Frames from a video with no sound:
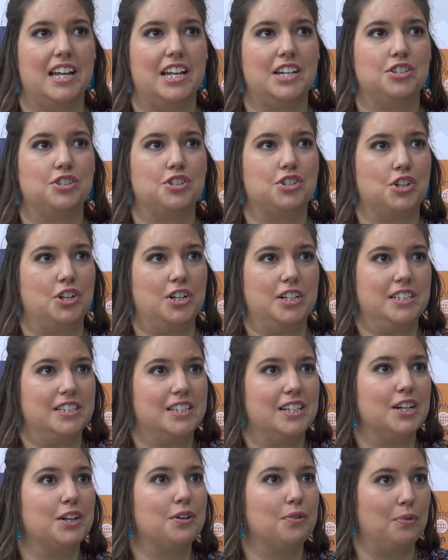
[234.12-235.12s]

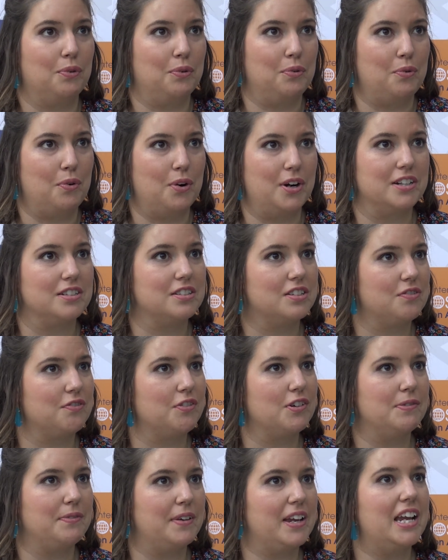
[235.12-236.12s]
intrinsic rewards
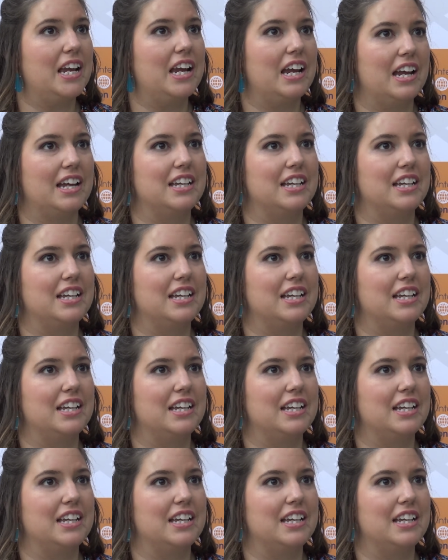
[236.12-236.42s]
for me.